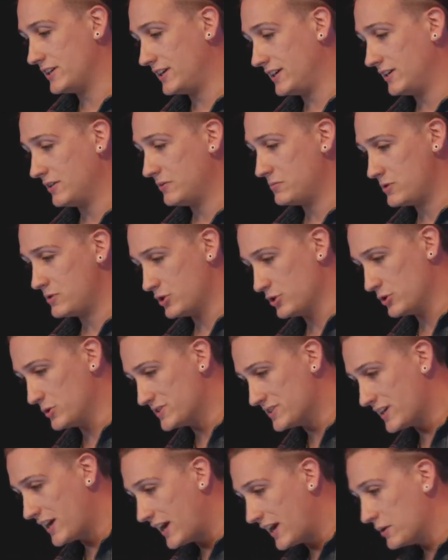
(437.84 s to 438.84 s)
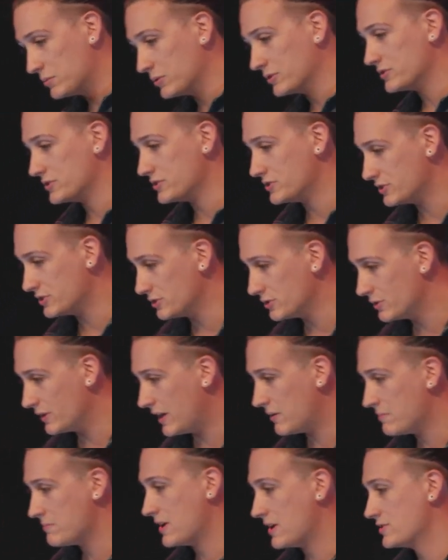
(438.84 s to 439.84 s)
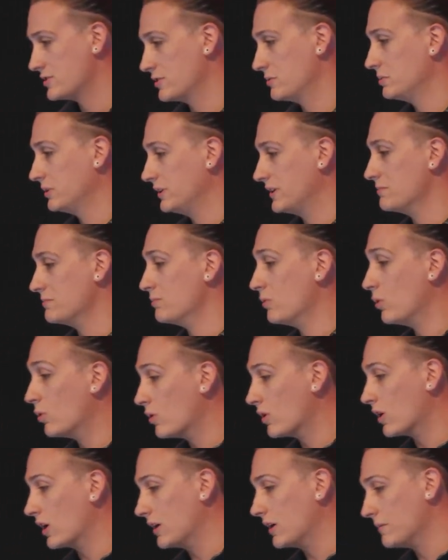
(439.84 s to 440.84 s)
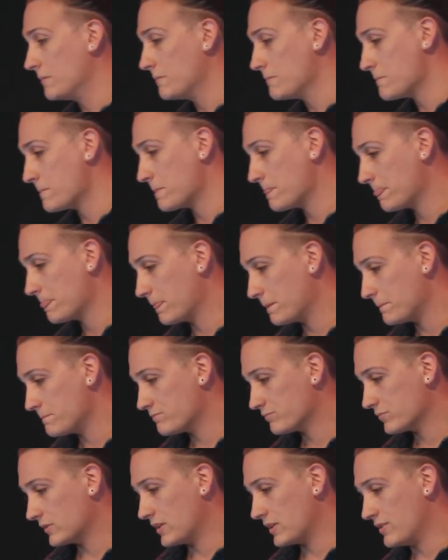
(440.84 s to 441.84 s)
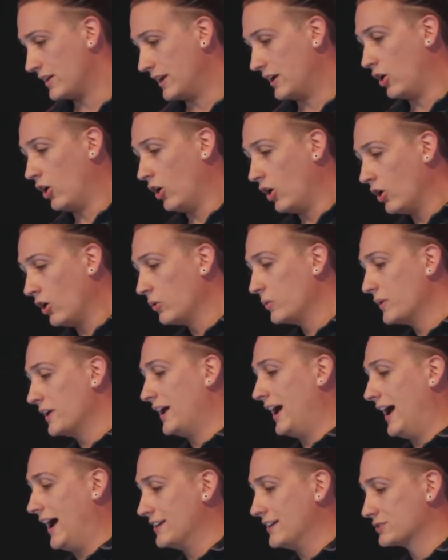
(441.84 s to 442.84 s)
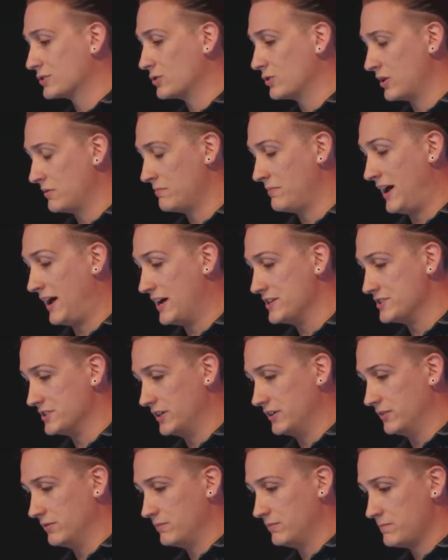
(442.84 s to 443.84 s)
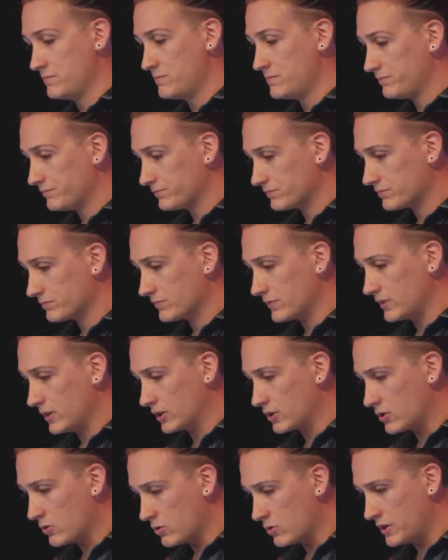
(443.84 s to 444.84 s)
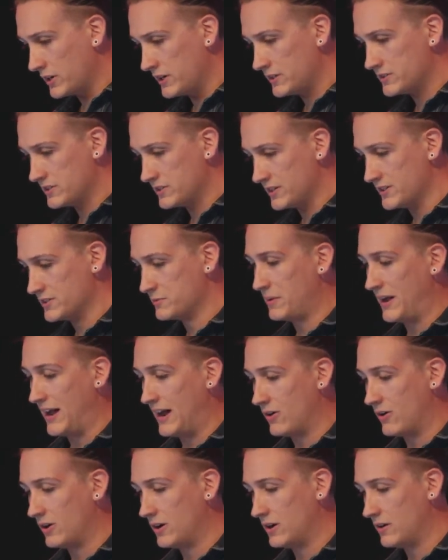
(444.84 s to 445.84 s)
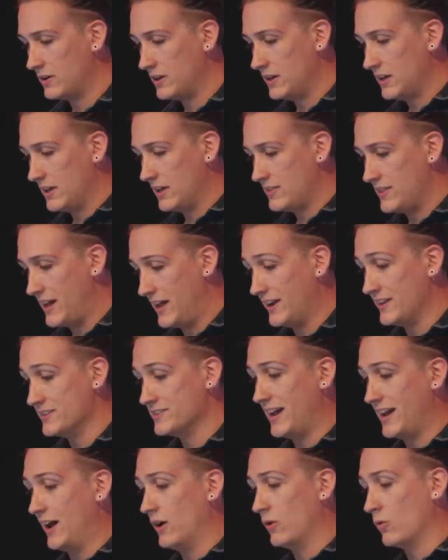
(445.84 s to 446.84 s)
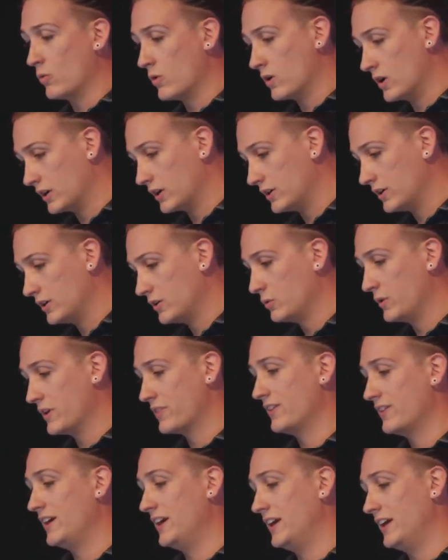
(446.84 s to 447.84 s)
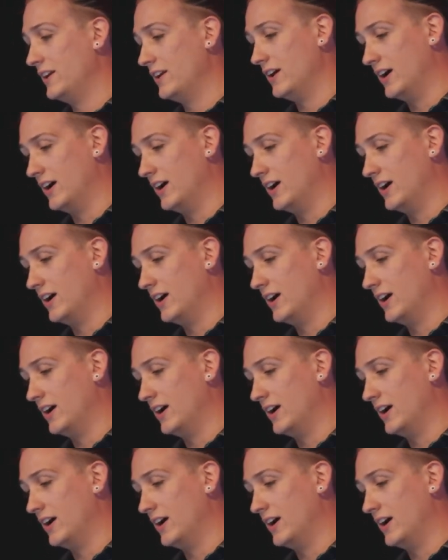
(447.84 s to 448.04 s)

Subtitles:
Him who is able to do immeasurably more than all we ask or imagine, according to His power that is at work within